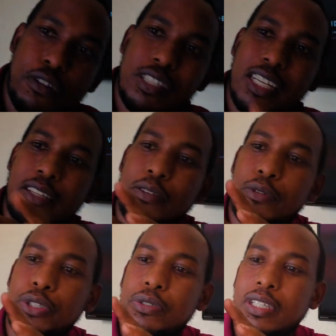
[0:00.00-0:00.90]
For those that
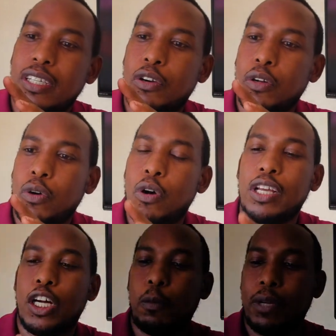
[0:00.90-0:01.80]
usually
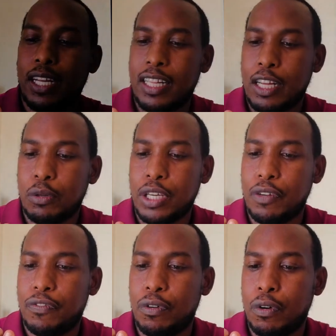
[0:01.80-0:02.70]
call a helpline and they're
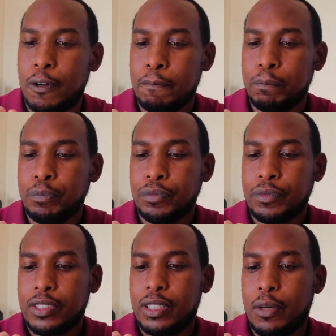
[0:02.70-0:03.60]
looking for
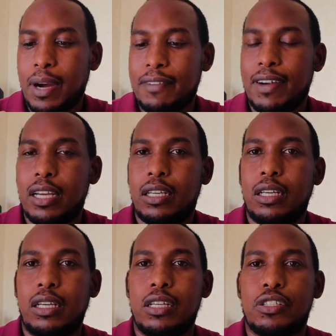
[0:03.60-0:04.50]
the Wi-Fi
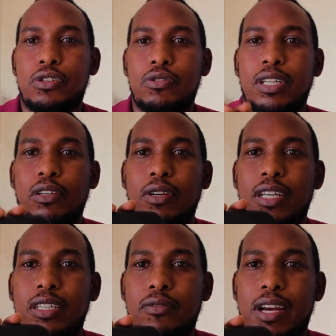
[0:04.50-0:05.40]
key, it's usually
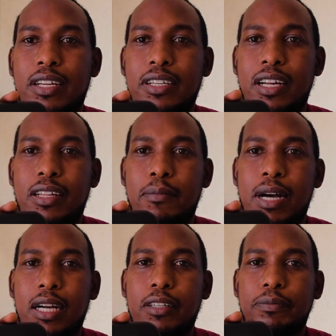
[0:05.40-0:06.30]
located right here at the
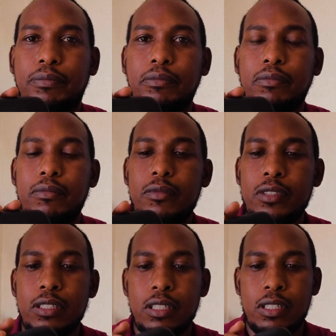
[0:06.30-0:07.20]
back.
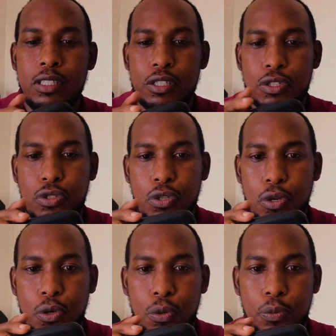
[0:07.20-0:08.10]

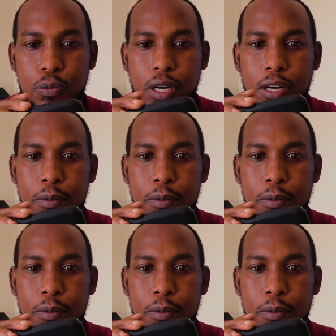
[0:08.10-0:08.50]
So